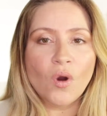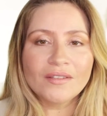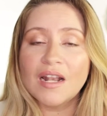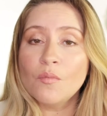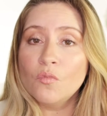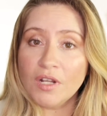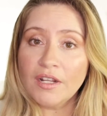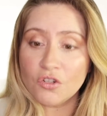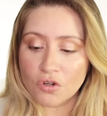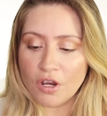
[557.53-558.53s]
One that I'm
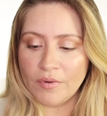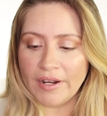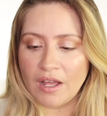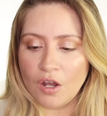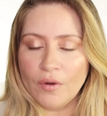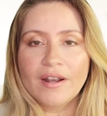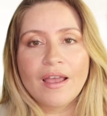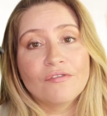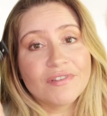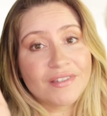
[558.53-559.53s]
really enjoying right now, and I
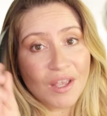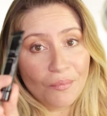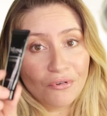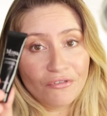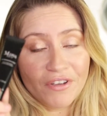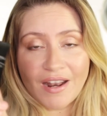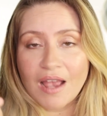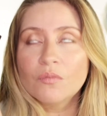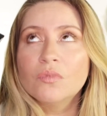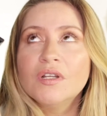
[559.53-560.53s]
have a sample of it,
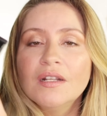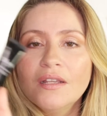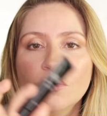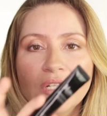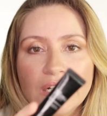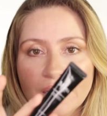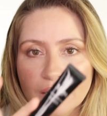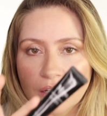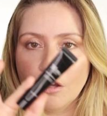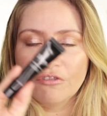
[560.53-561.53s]
I'm really, really
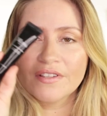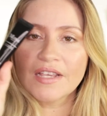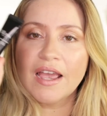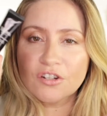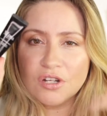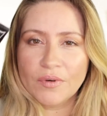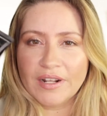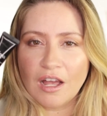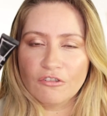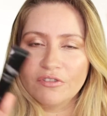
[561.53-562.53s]
in love because I actually
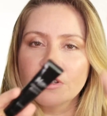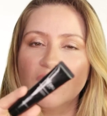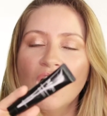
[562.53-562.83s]
ran out of